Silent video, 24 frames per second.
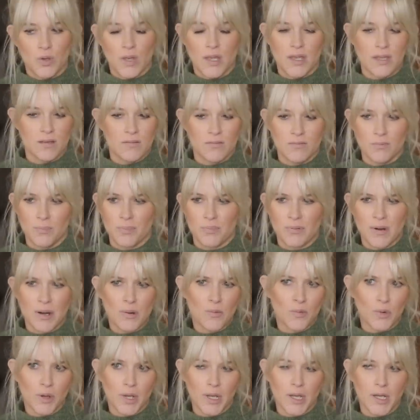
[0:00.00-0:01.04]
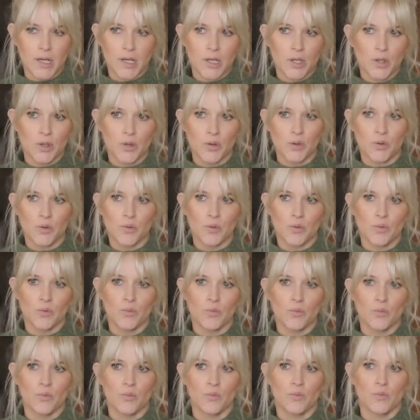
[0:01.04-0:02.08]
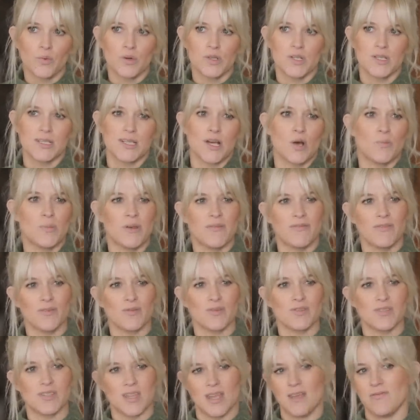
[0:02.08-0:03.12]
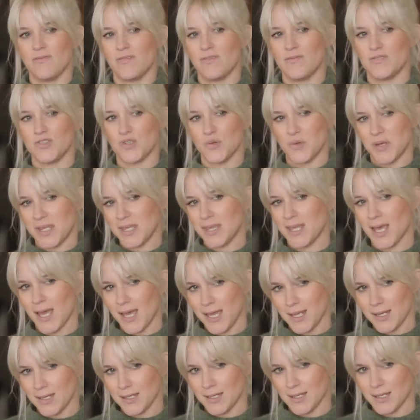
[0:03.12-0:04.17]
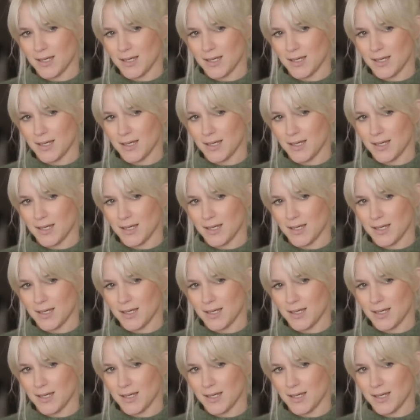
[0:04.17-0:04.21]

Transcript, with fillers: in brentwood who would just help me feel safe of doing that